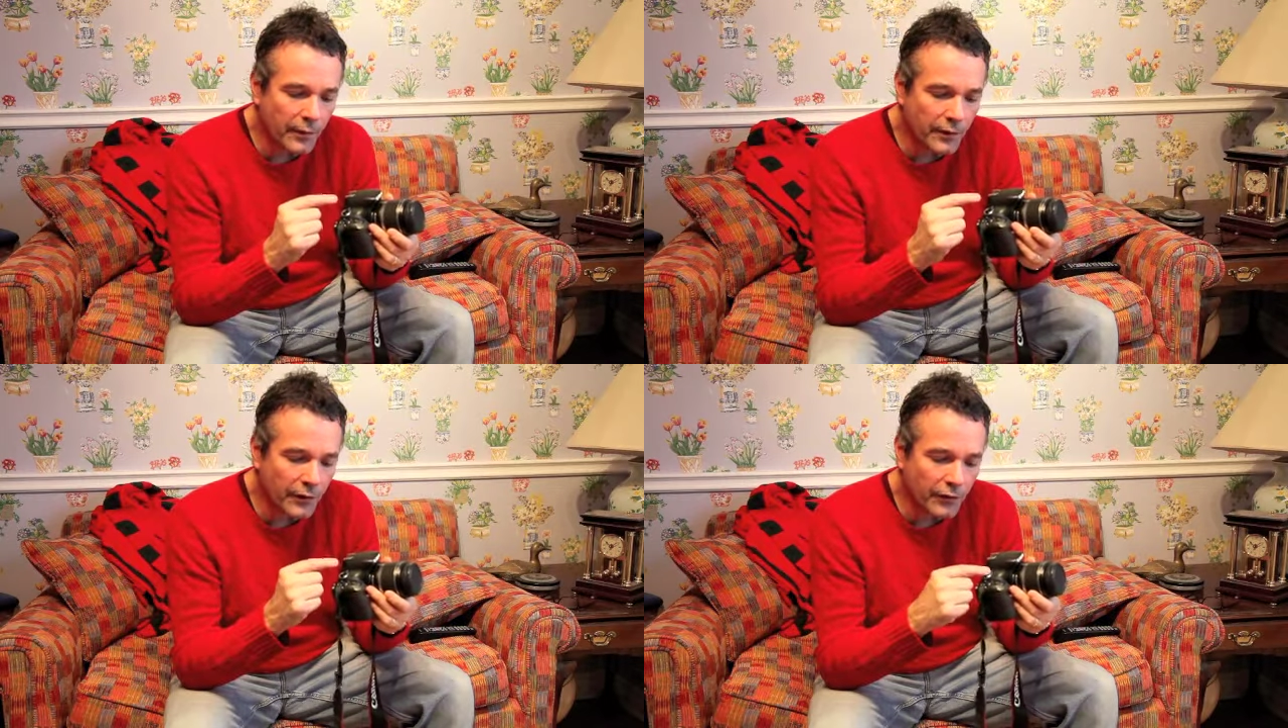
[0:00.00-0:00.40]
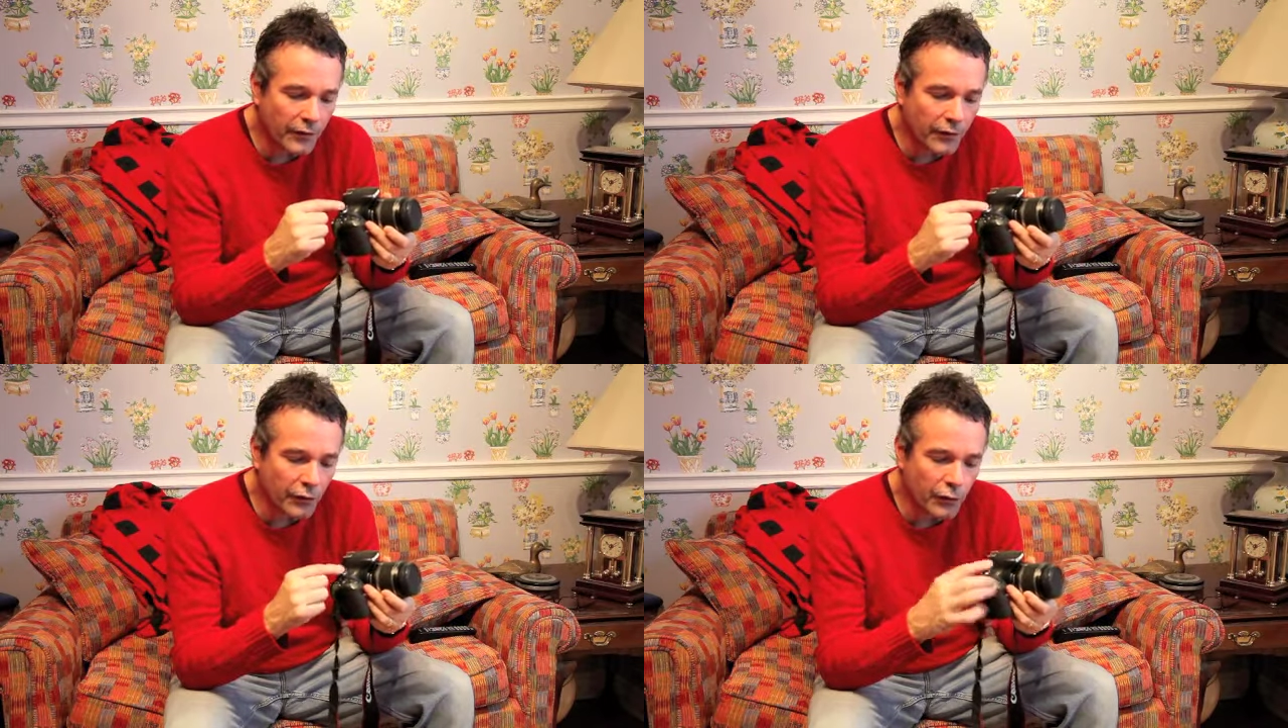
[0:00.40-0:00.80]

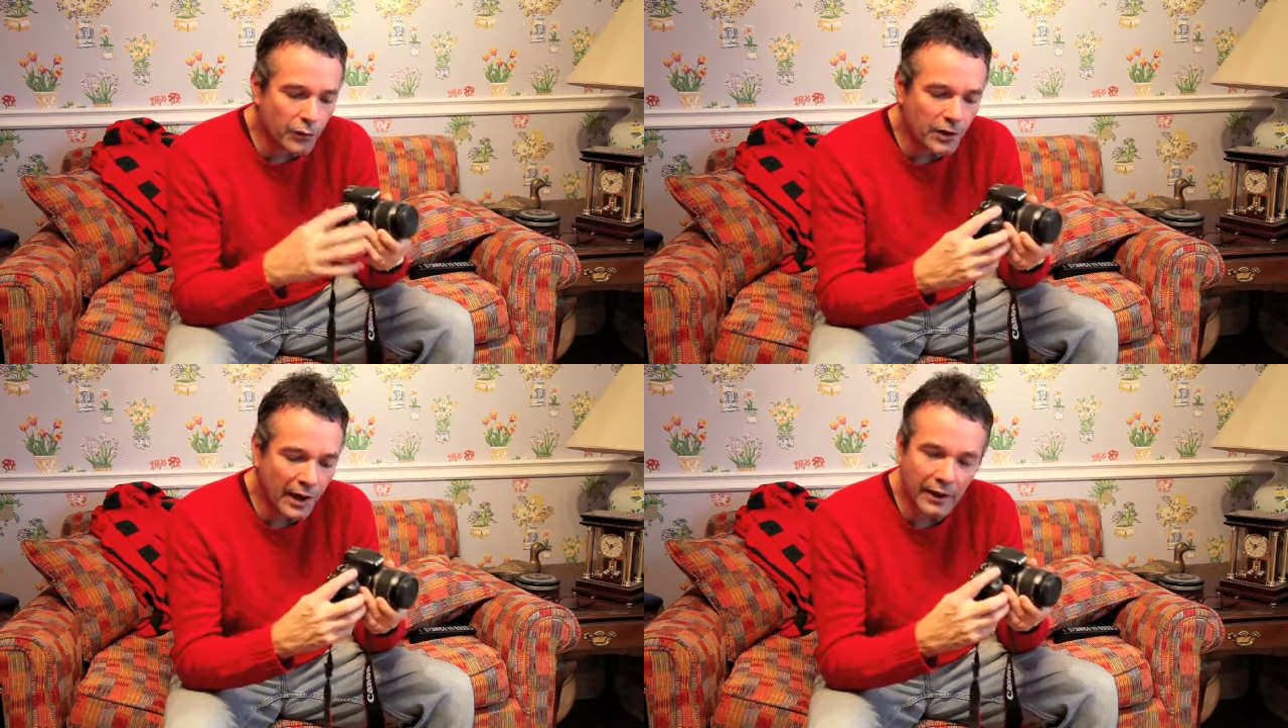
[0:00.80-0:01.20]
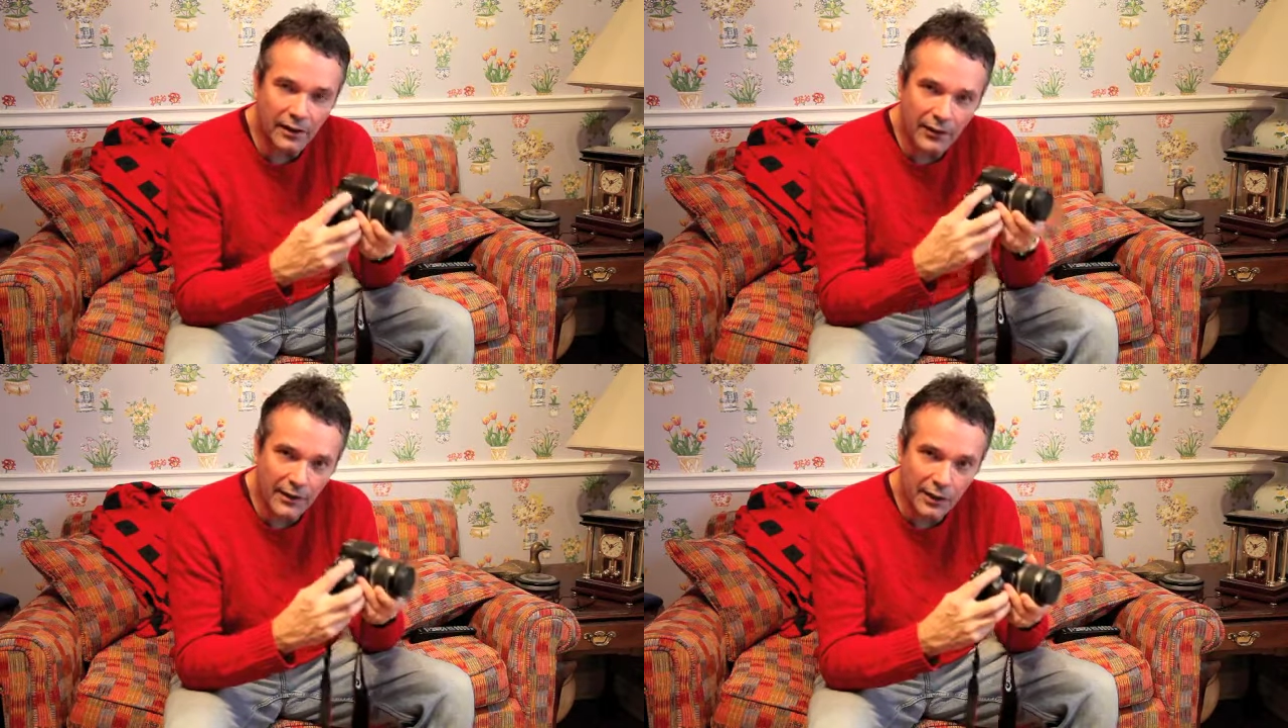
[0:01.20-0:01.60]
there's two
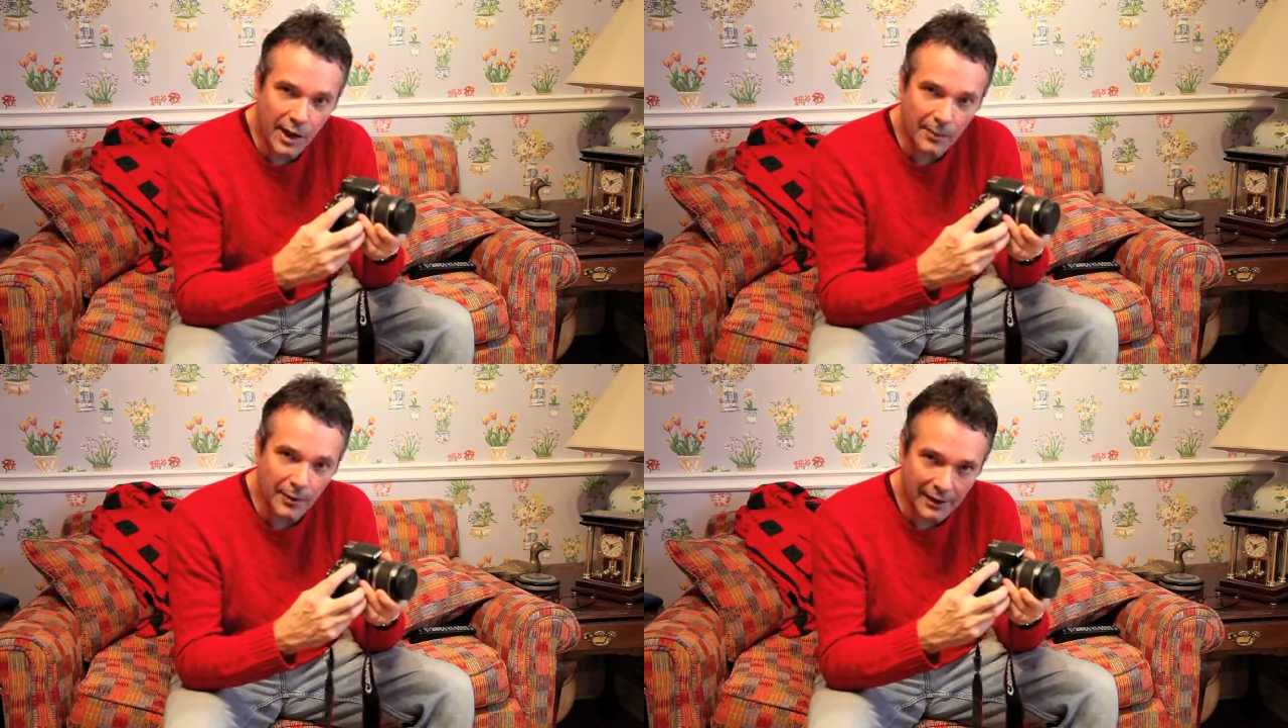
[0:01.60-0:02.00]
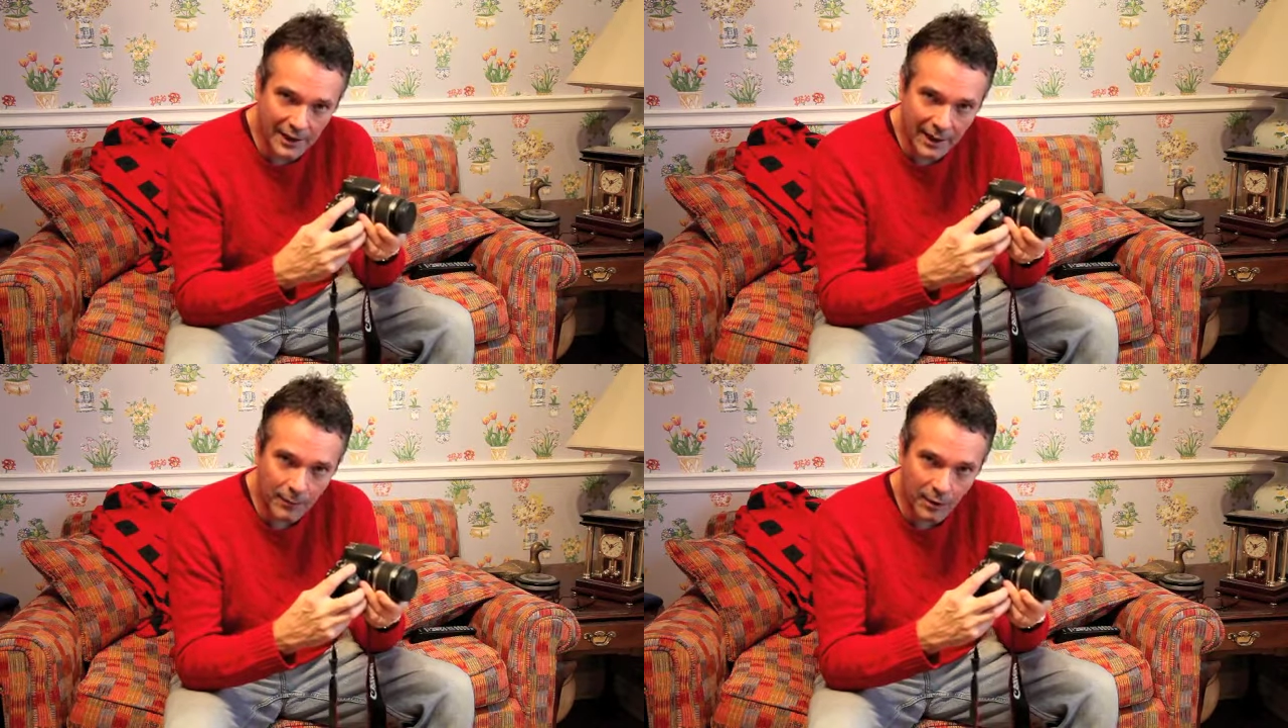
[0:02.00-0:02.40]
dials at the top of the
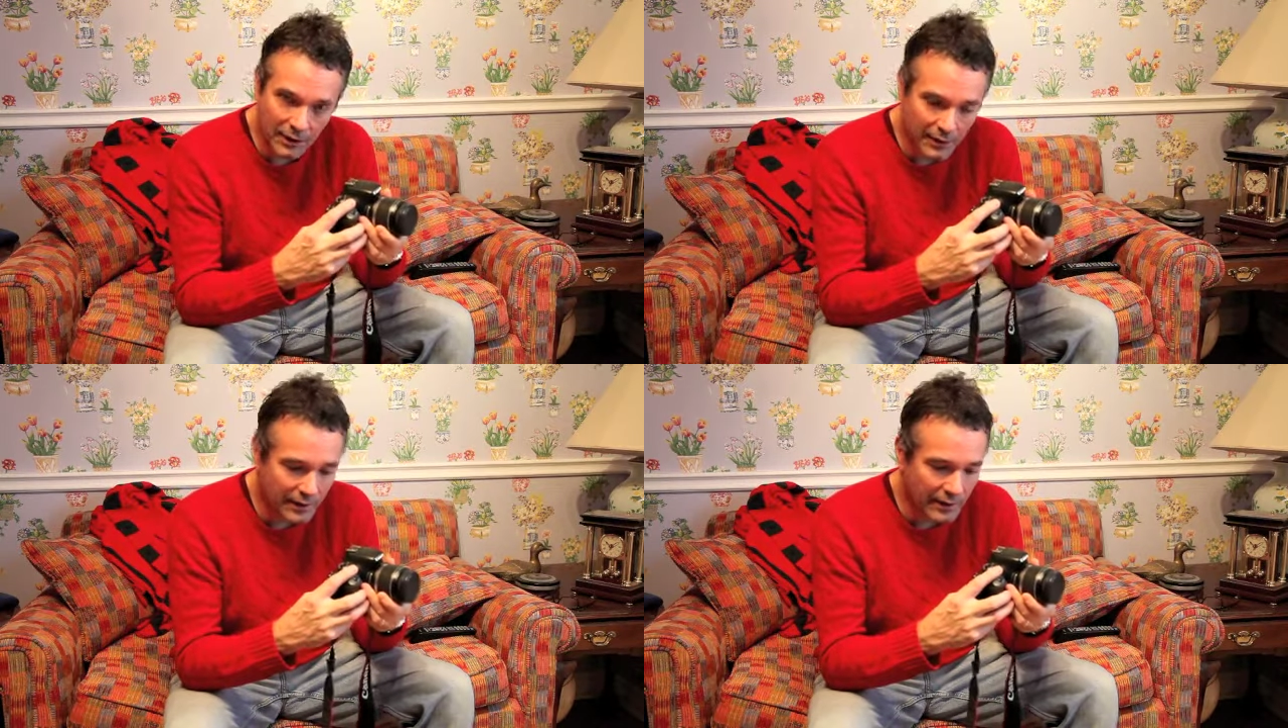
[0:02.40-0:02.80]
camera